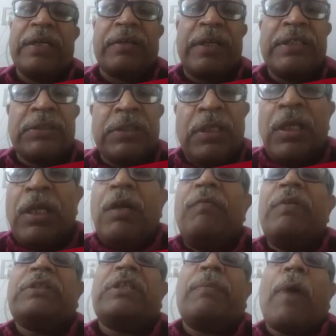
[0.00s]
increase with
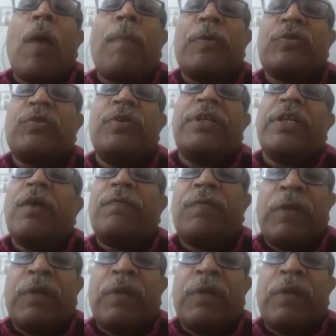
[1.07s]
the opportunity of